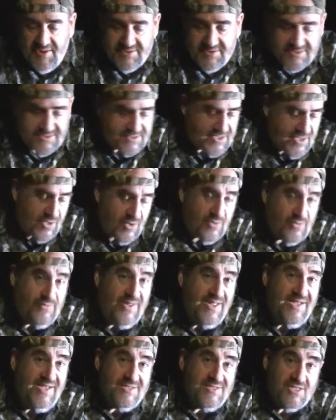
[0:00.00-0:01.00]
So
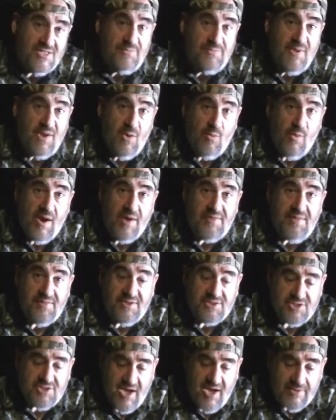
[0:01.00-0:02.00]
just be aware that
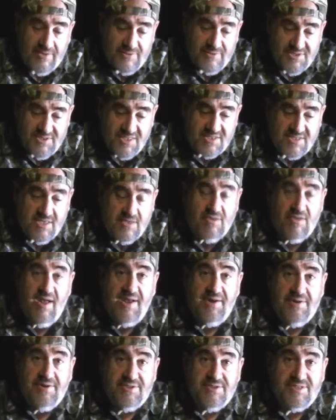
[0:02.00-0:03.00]
the child-resistant
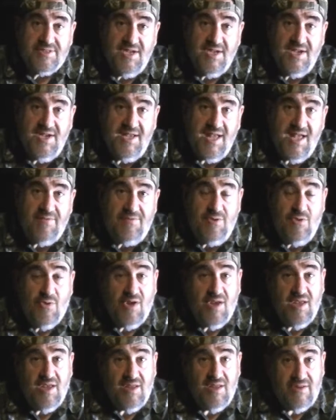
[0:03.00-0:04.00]
lighters, if you
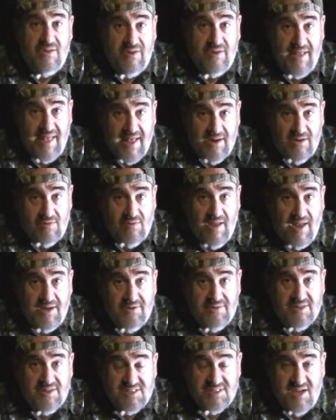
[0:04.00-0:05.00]
can get a
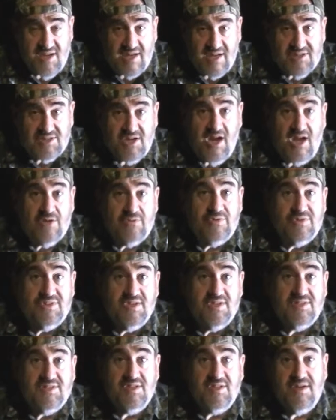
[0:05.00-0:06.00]
lighter that's not
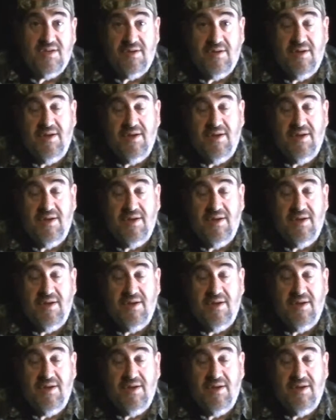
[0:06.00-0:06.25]
child-resistant,